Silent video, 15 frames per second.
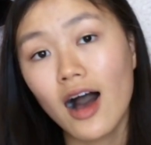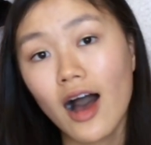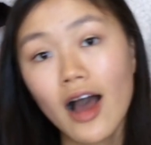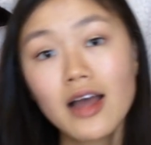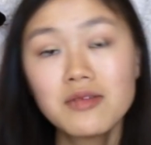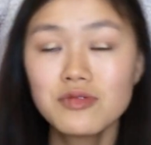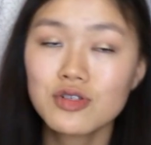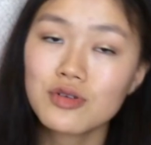
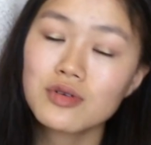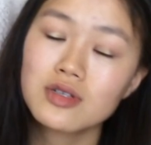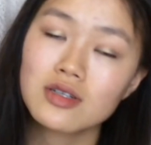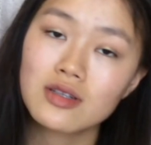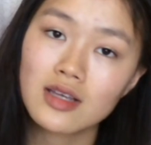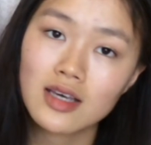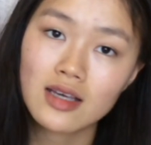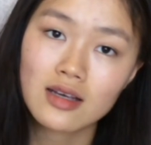I'm just going to
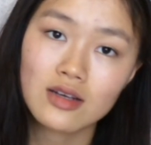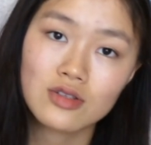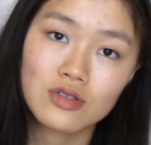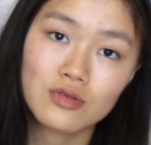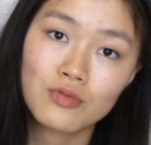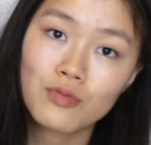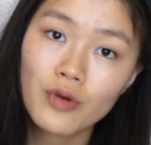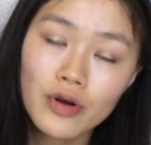link a
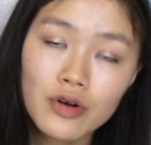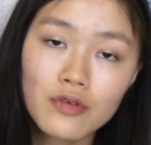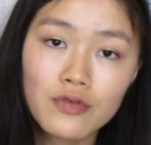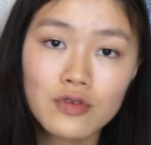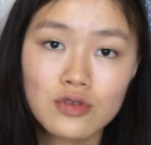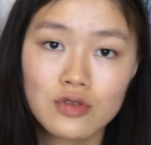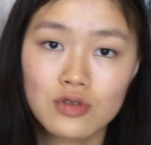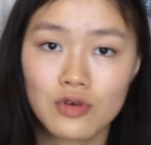
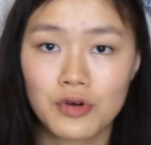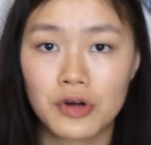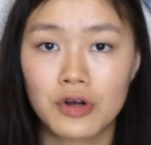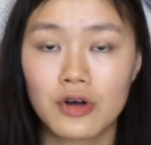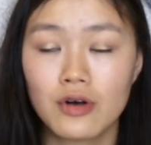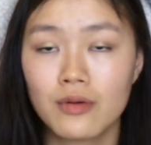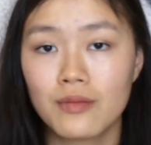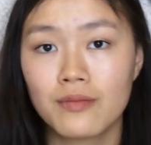wonderful
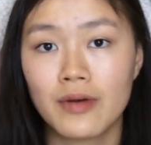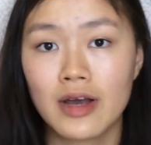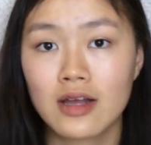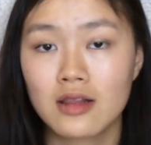tutorial by